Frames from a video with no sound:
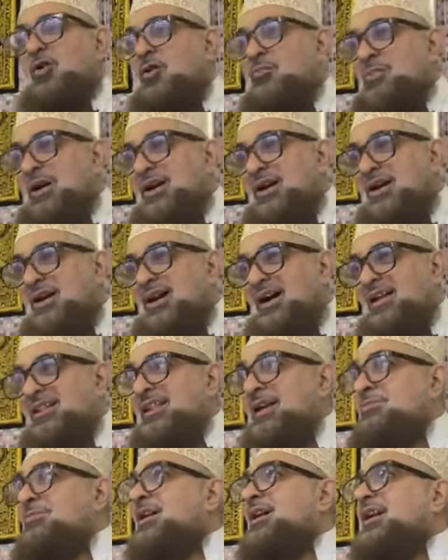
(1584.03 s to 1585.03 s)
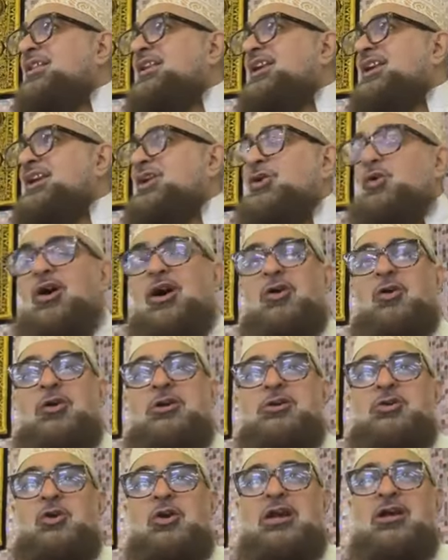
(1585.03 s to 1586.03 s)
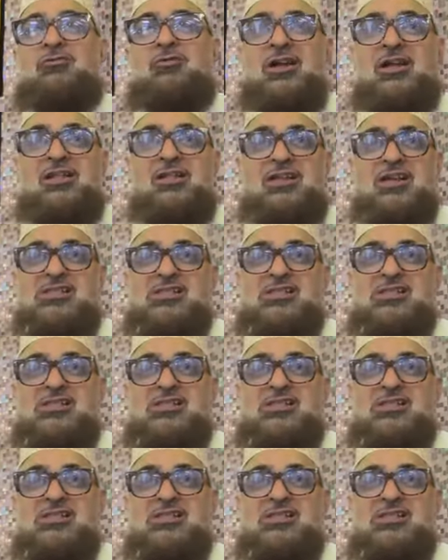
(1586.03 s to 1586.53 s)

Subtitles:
Oh my Khadim Khadir, you are going to live